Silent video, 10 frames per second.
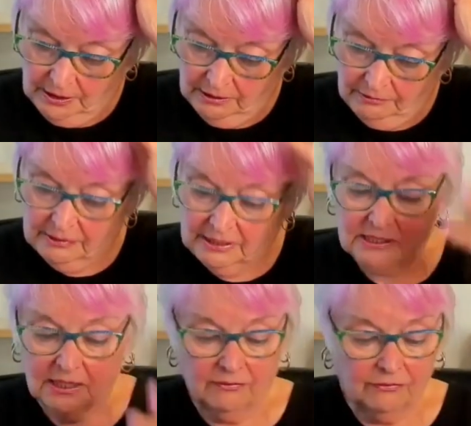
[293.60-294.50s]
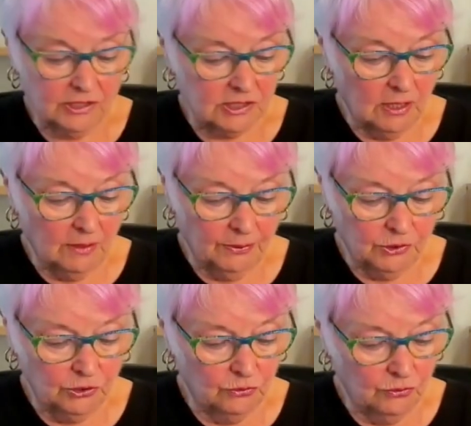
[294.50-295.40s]
let's say, for
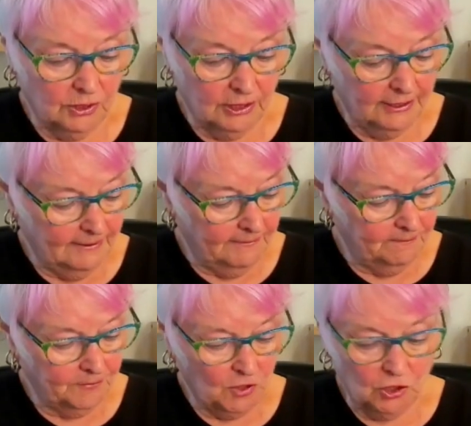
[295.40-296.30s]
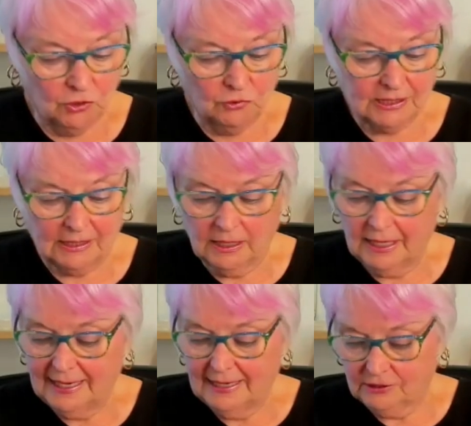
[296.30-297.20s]
example, you sell a
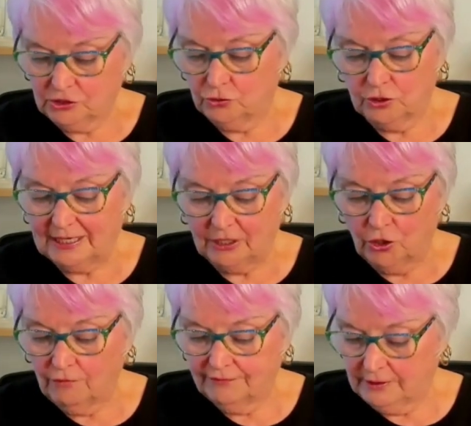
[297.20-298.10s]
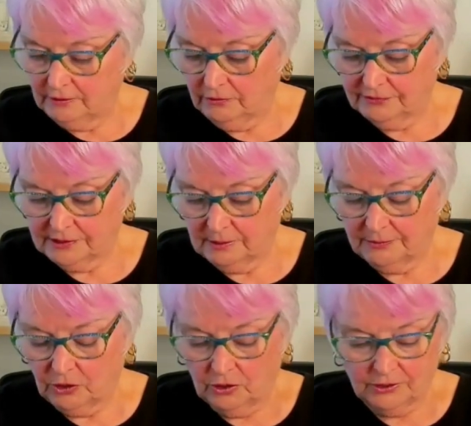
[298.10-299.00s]
house or you get an offer of
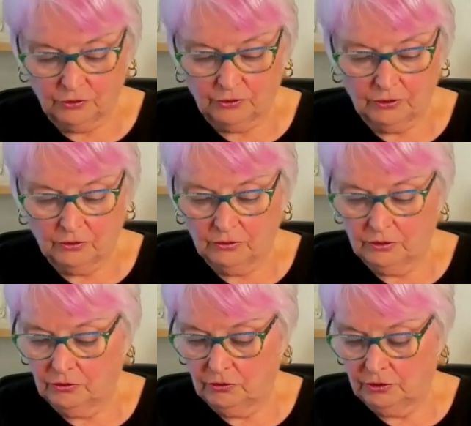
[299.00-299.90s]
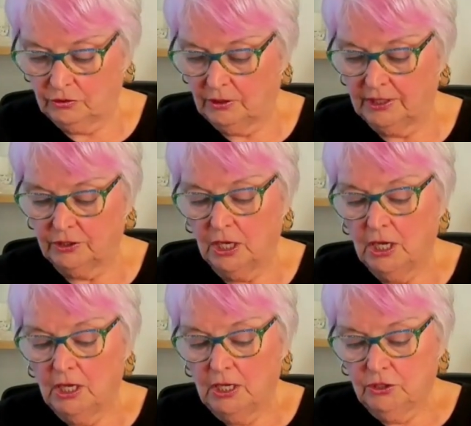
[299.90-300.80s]
some kind on and
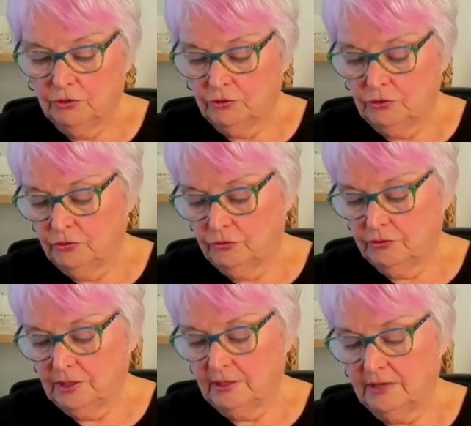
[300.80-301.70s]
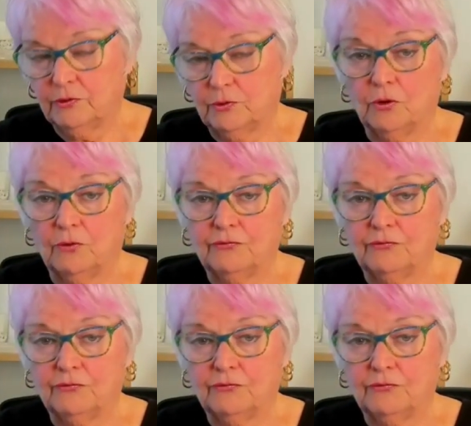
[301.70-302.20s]
they give you an